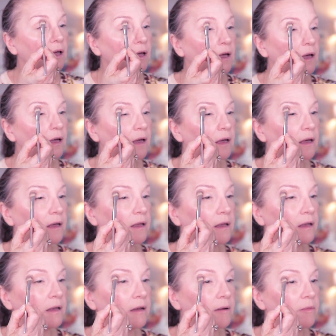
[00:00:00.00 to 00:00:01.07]

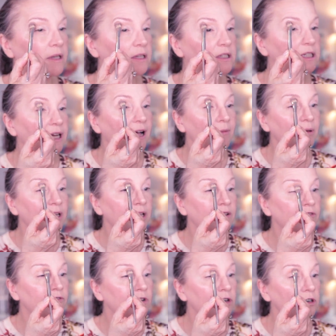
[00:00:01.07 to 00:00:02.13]
And I'm gonna tap it
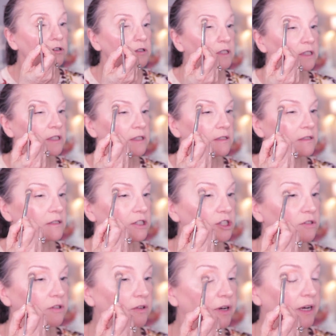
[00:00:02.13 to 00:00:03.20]
in first.
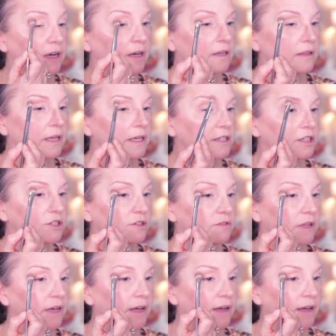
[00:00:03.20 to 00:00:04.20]
As you know, I kind of like to do